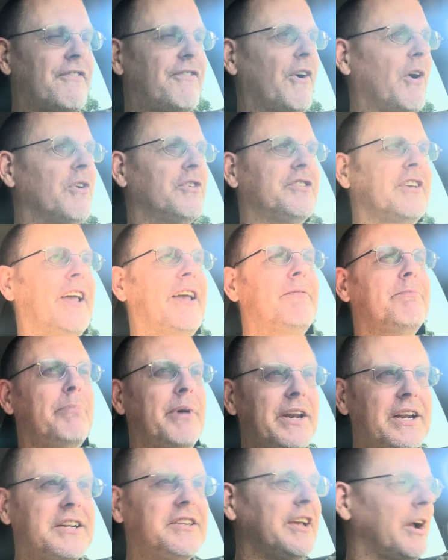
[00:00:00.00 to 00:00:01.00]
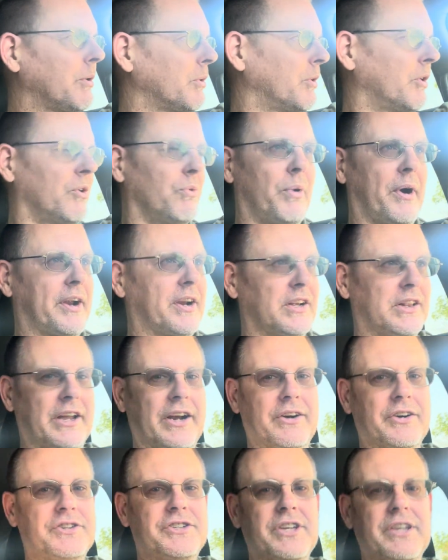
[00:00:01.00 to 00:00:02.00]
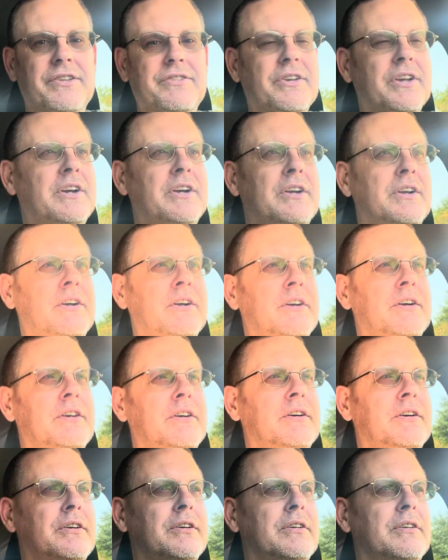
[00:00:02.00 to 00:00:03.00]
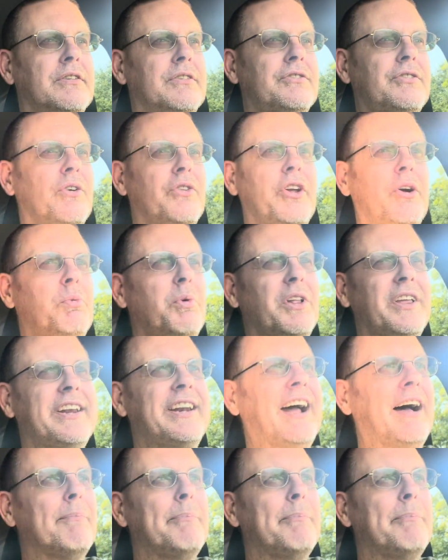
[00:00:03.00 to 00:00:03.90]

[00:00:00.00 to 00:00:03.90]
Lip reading: folks admitted there were irregularities. So they're really not